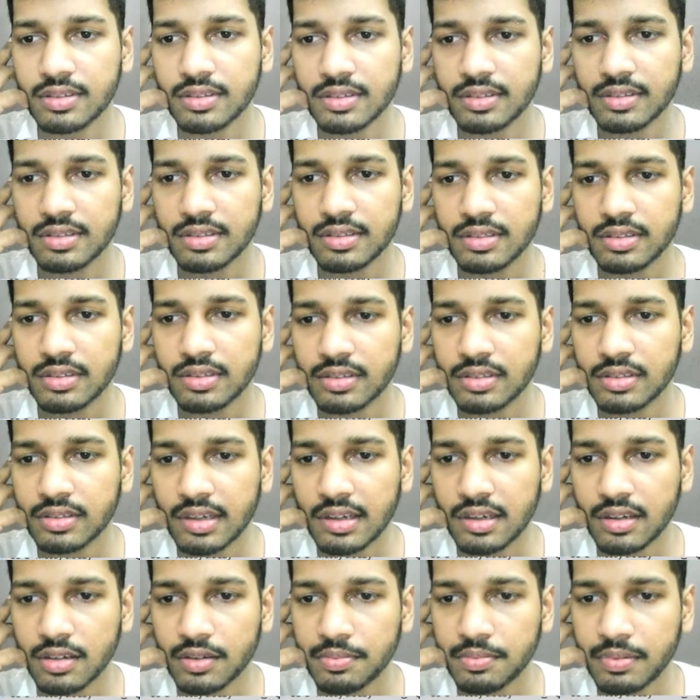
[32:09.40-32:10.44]

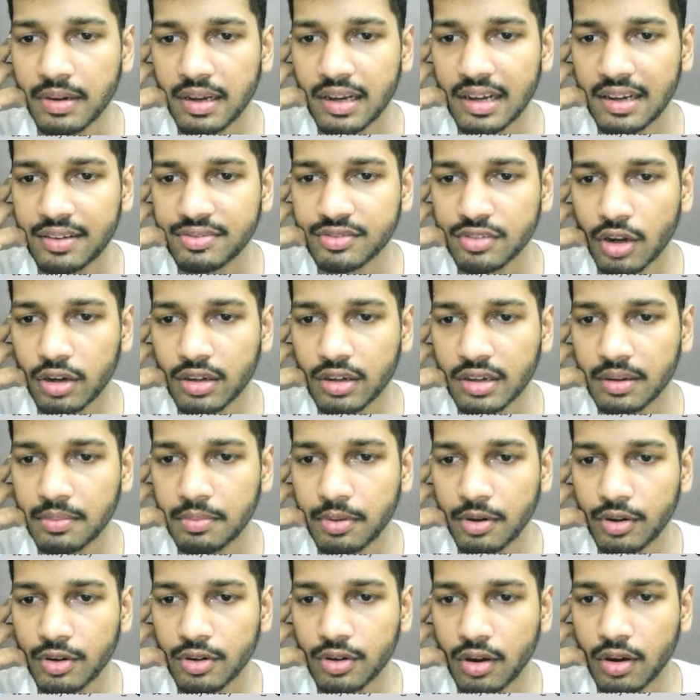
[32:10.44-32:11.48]
I hope I have talked
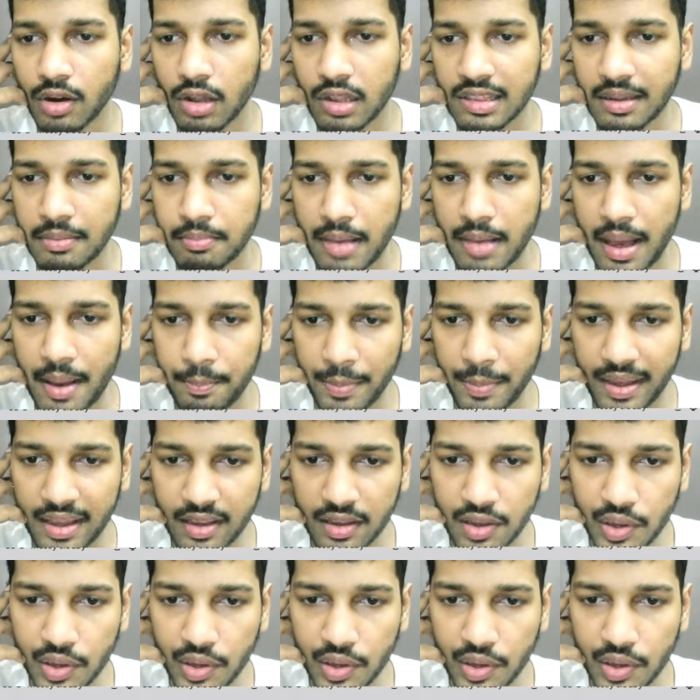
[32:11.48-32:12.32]
about all the mapping,